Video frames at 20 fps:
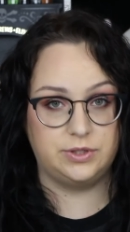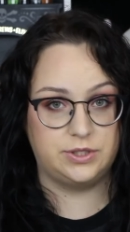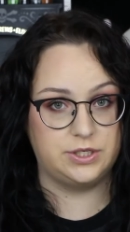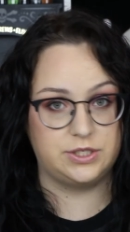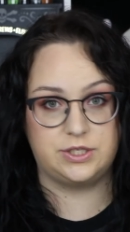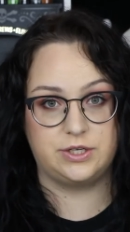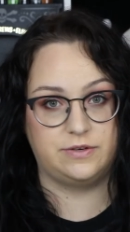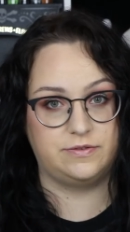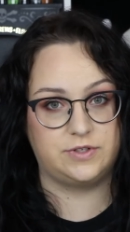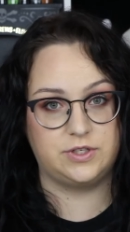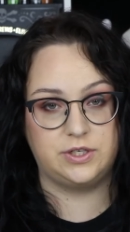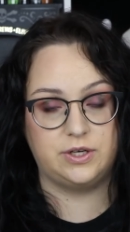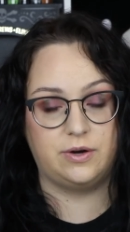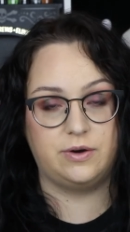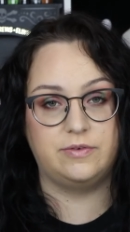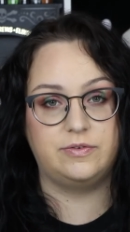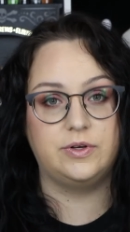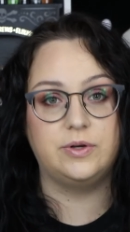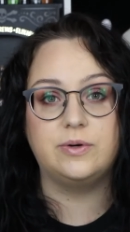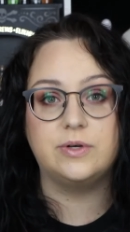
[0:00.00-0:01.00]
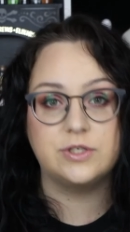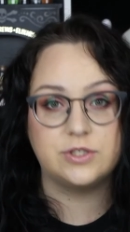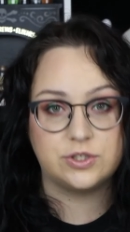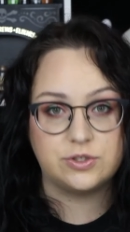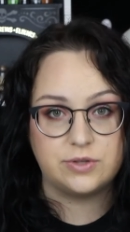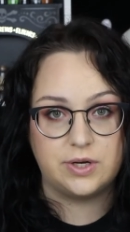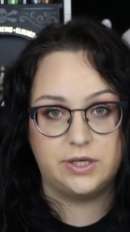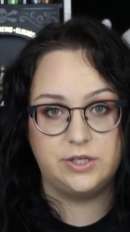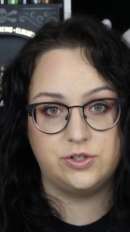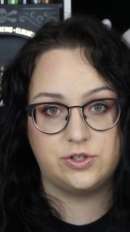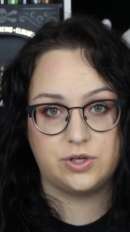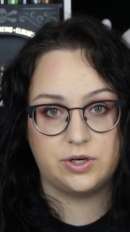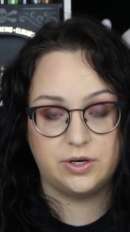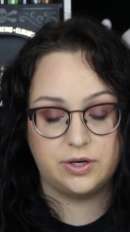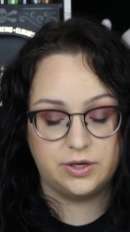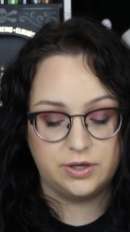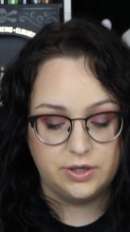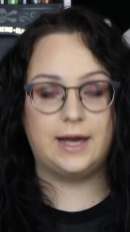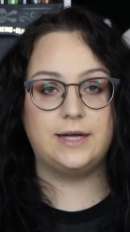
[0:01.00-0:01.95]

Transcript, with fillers: deserve to know if you're a stranger.